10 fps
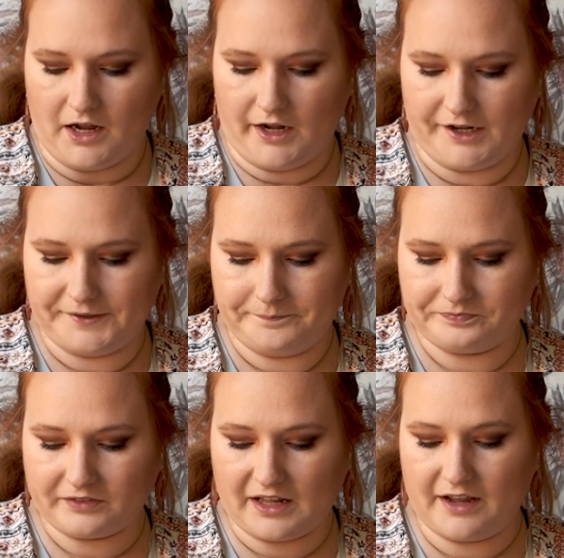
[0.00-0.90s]

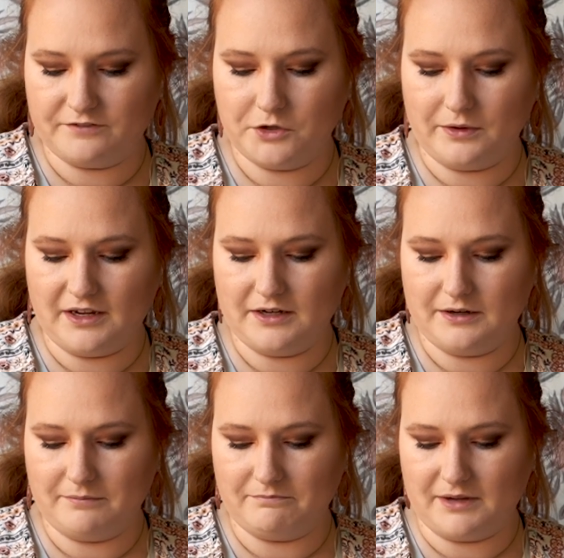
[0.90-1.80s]
Have you
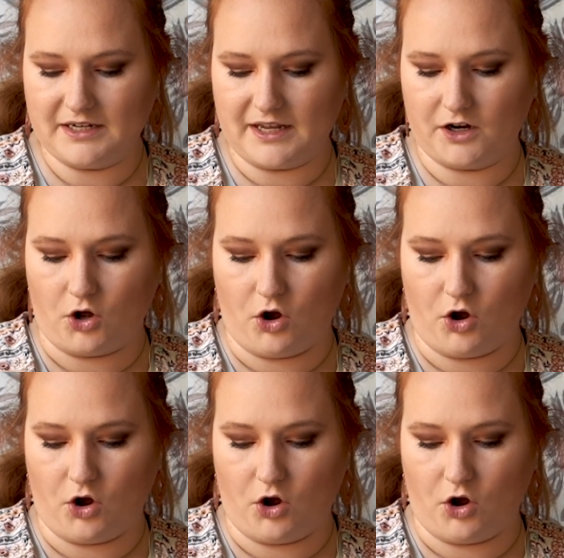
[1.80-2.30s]
eaten meat at